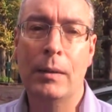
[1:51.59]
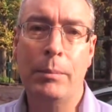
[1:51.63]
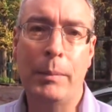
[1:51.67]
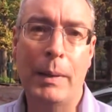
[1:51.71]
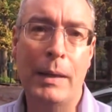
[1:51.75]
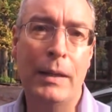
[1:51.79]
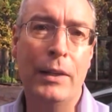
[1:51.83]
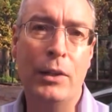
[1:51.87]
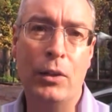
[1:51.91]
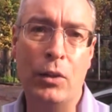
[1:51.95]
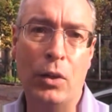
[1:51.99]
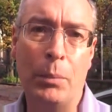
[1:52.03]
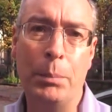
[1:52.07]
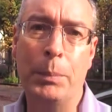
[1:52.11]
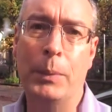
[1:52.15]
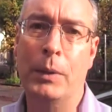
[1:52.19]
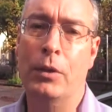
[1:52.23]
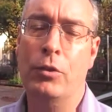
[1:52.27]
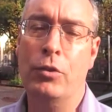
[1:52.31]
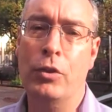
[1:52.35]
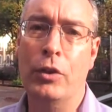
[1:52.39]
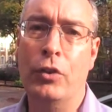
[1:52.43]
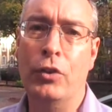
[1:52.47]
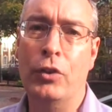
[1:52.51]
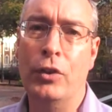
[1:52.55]
mainly
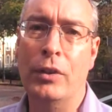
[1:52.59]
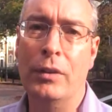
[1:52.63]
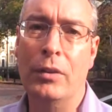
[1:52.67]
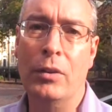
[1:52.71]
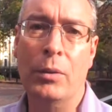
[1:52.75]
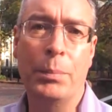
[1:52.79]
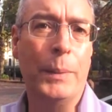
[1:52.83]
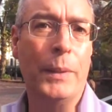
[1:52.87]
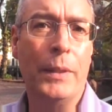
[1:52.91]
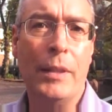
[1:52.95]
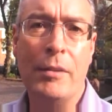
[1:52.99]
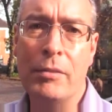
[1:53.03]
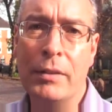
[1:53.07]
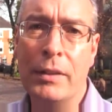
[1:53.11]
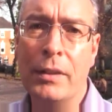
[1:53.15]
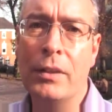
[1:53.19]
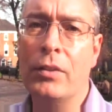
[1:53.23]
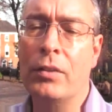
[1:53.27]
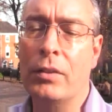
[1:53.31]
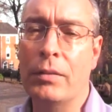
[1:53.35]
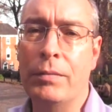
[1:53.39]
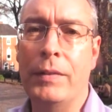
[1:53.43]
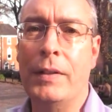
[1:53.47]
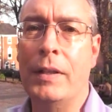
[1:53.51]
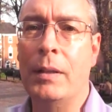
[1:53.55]
Coptic Christians, but they're under
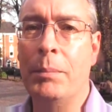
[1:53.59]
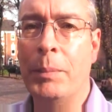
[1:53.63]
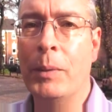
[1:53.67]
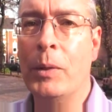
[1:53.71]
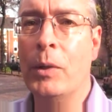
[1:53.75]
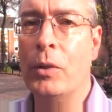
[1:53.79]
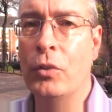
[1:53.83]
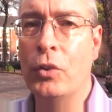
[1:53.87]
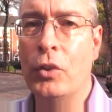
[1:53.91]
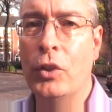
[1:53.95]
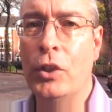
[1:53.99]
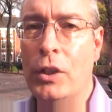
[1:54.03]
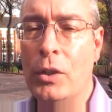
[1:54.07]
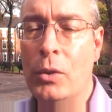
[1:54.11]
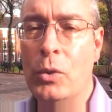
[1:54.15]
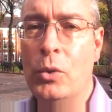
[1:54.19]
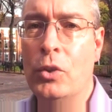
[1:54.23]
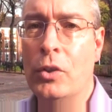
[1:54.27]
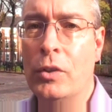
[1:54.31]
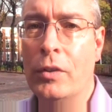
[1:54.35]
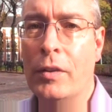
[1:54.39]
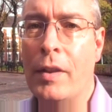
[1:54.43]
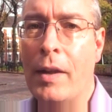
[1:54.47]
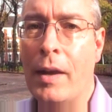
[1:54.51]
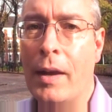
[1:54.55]
severe
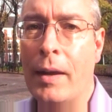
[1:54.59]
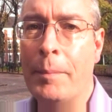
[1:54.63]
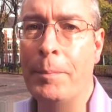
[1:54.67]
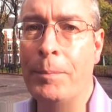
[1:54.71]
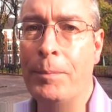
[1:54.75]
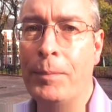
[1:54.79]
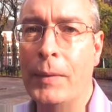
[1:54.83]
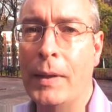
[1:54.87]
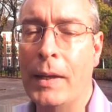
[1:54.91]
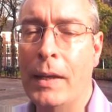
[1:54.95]
persecution there.